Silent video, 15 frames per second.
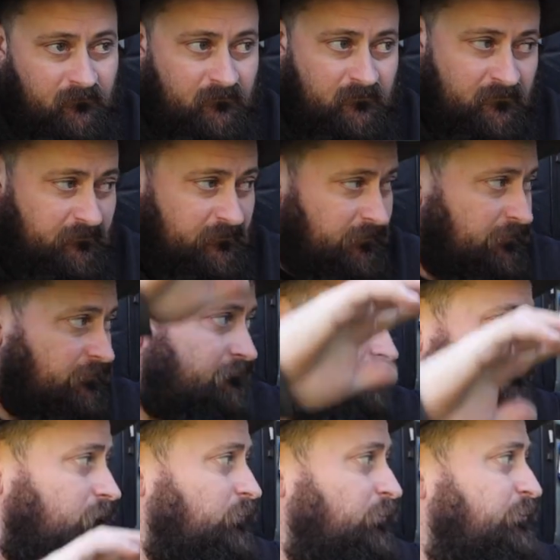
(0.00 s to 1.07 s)
The thing
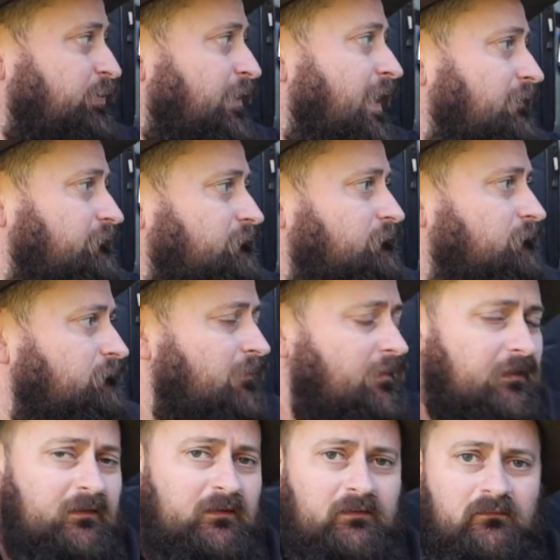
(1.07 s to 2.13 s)
is packed,
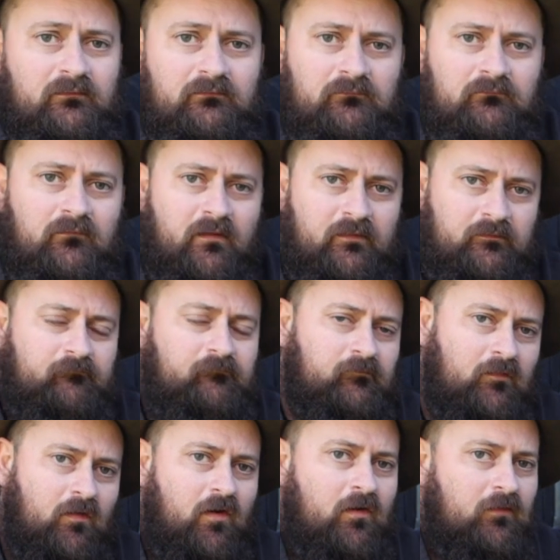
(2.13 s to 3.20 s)
ready, loaded to
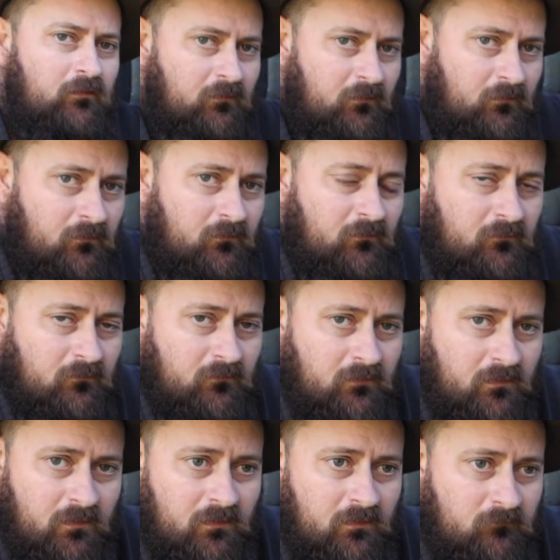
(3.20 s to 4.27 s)
go
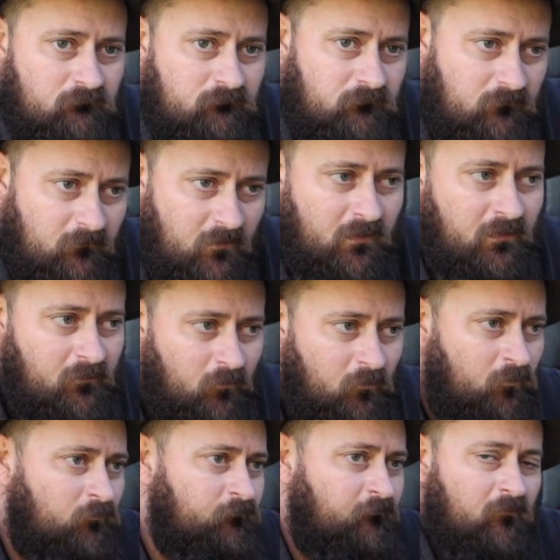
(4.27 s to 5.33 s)
at
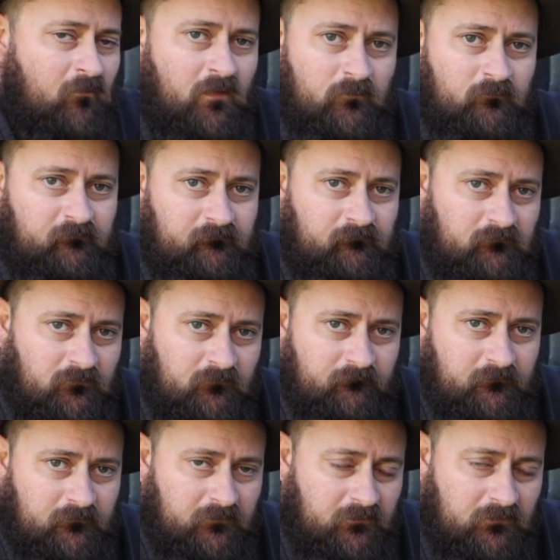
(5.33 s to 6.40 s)
all times
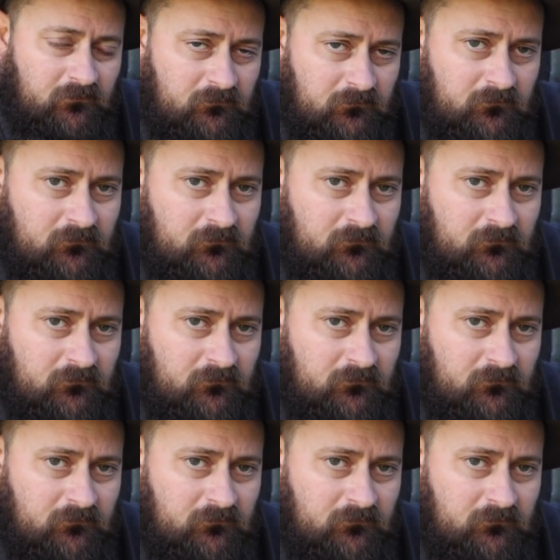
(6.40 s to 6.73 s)
of the year.